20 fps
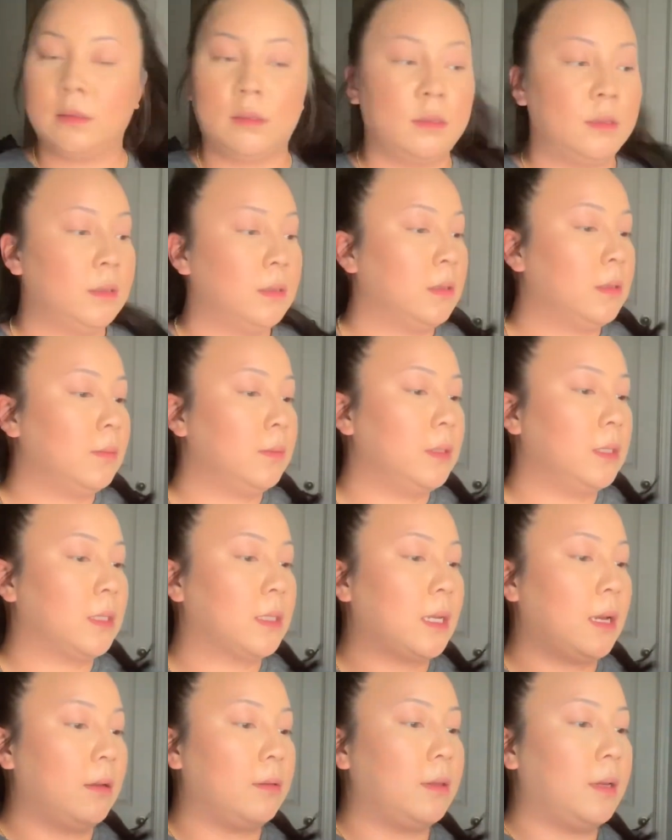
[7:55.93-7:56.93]
Let me just
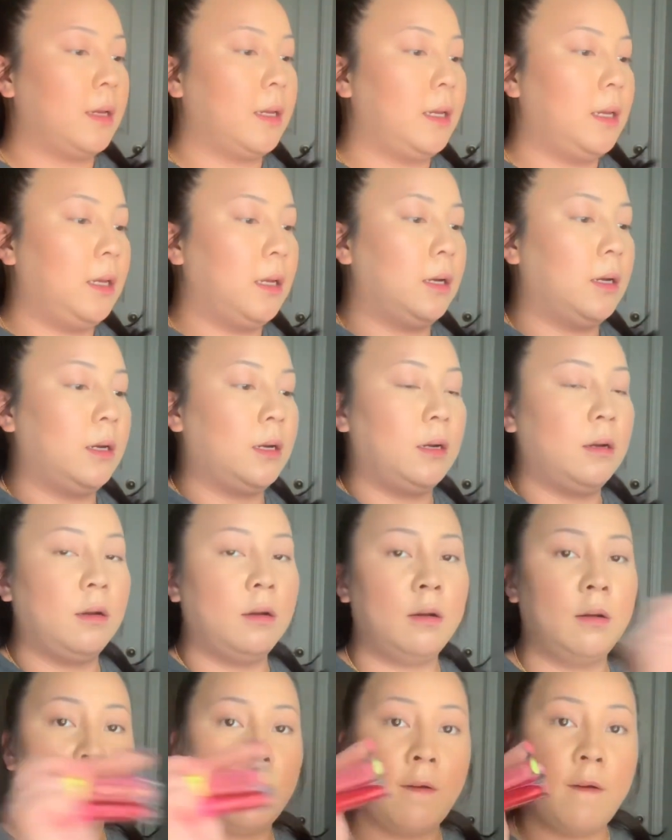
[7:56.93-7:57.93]
count that here.
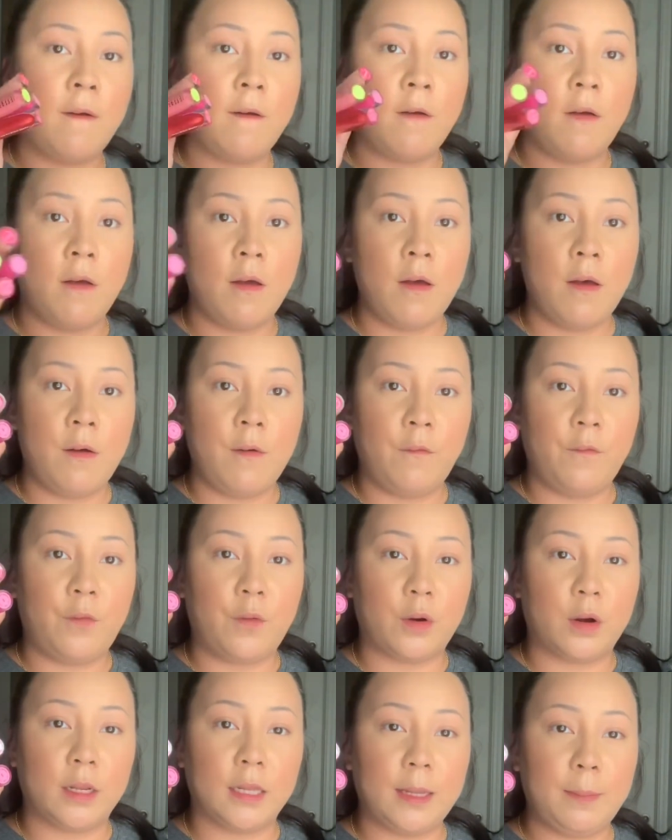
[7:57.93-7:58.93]

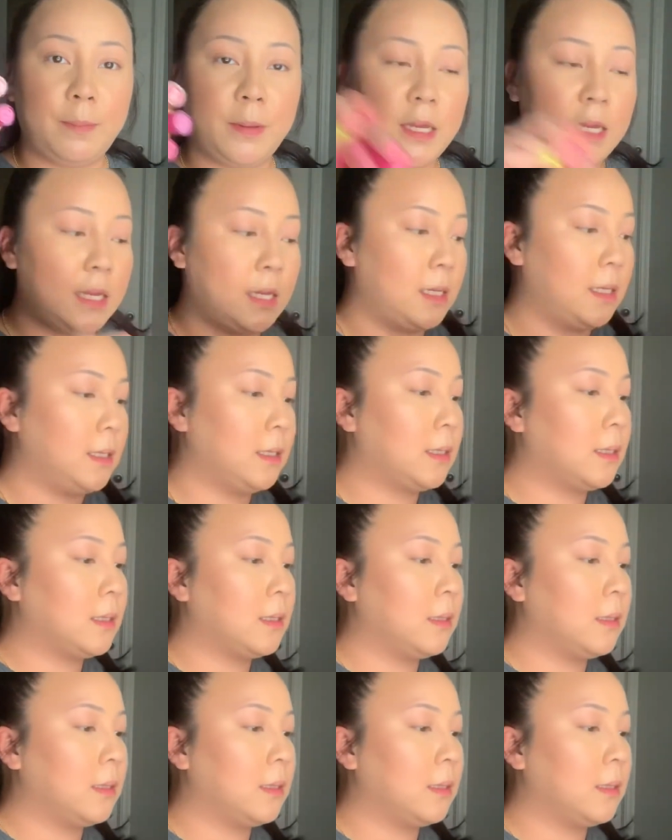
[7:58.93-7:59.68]
4 lippies,